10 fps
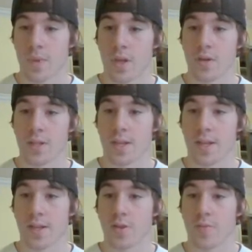He'll take
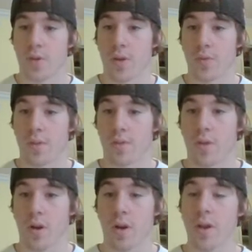the entry point with the
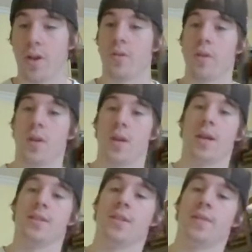Lucario.
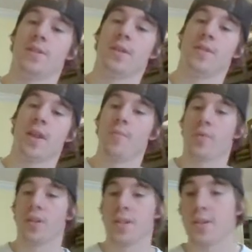As 778
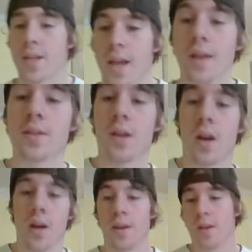brings out his
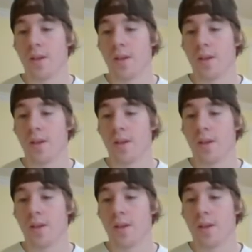Kangaskhan,